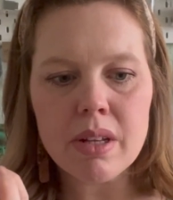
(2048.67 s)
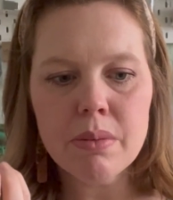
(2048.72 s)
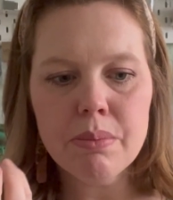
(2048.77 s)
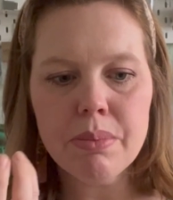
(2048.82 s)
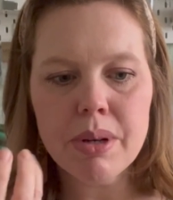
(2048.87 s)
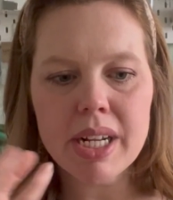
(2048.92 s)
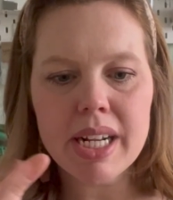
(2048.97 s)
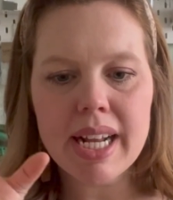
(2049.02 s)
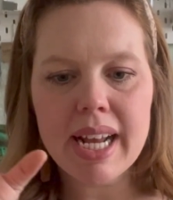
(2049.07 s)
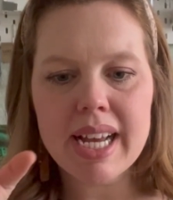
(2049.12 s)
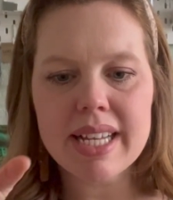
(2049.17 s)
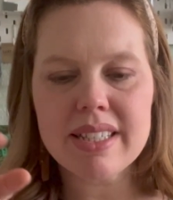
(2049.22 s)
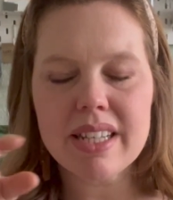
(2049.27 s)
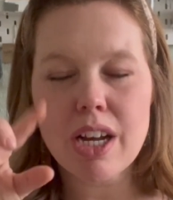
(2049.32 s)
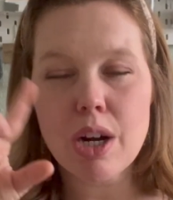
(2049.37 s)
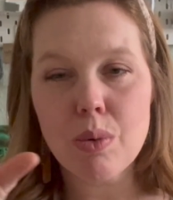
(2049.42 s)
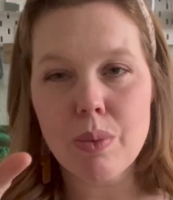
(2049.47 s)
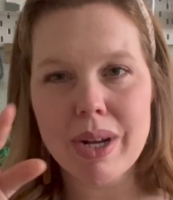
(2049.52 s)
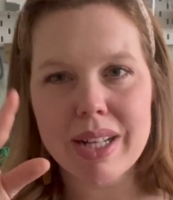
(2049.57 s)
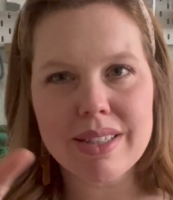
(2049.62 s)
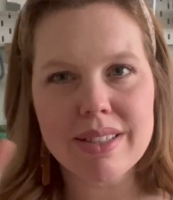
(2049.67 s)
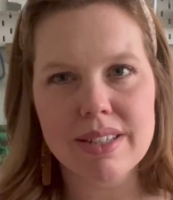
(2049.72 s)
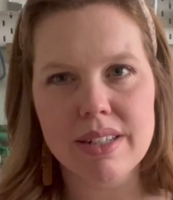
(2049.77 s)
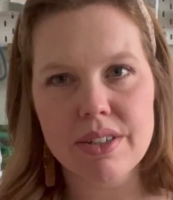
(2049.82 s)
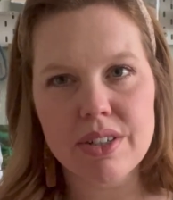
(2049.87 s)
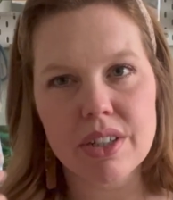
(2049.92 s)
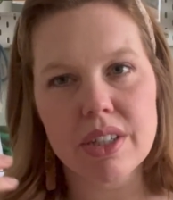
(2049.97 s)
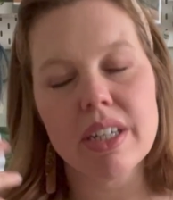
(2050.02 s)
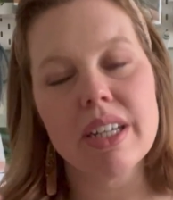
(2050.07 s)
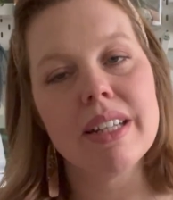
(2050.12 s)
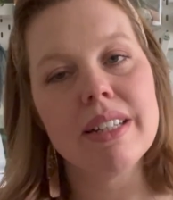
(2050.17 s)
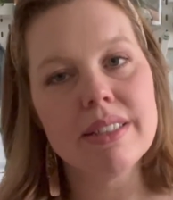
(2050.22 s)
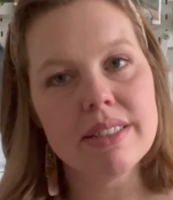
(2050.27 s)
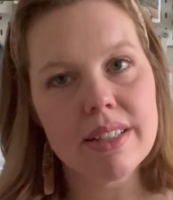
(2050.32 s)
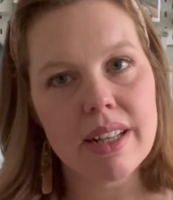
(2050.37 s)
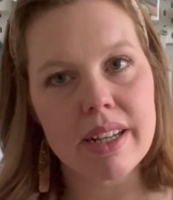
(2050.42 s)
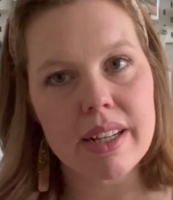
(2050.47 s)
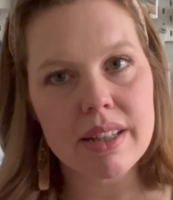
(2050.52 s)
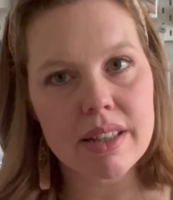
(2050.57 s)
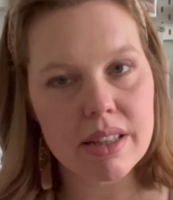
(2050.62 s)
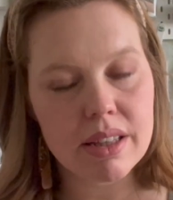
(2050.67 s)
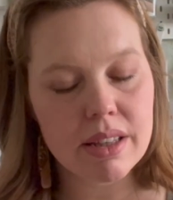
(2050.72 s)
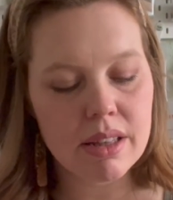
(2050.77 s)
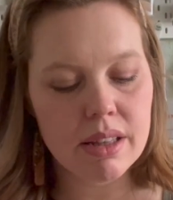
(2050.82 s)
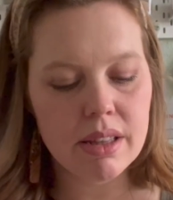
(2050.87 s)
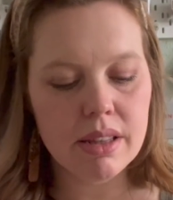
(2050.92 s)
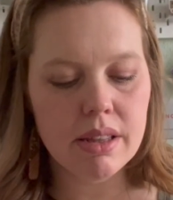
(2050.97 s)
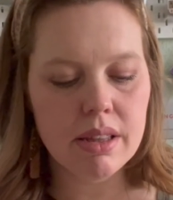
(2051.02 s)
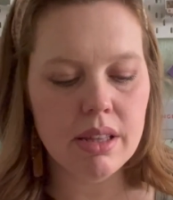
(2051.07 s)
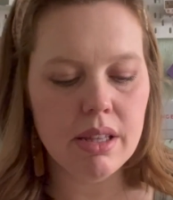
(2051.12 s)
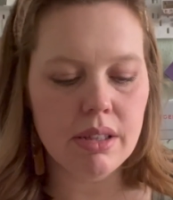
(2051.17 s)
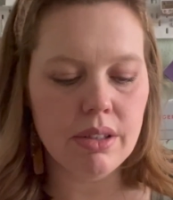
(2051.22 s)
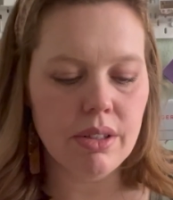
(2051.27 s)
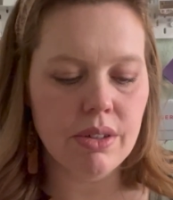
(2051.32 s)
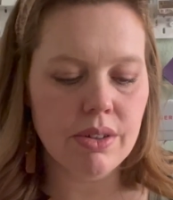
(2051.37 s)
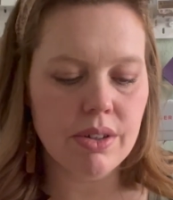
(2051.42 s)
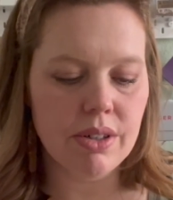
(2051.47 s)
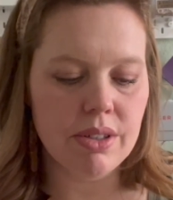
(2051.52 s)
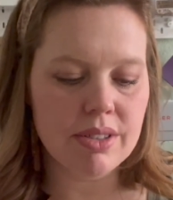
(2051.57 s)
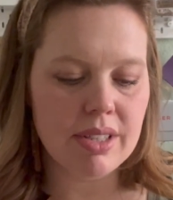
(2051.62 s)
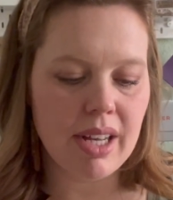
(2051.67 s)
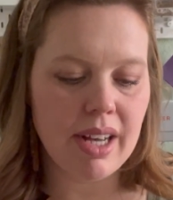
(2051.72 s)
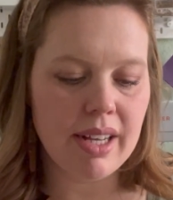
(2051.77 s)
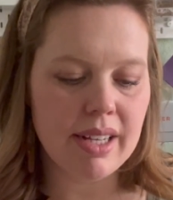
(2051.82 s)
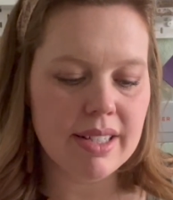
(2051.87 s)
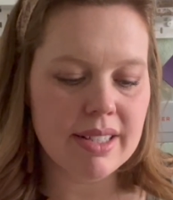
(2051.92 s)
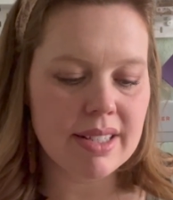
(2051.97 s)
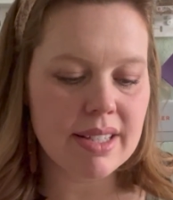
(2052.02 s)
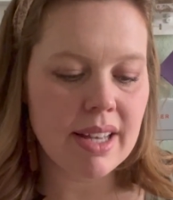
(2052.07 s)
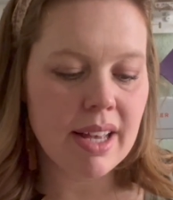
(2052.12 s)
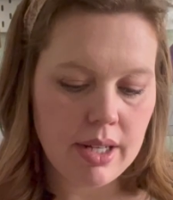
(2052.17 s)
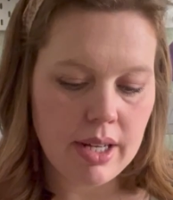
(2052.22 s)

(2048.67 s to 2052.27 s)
but it has like a red center, hence like the little girl's eyes.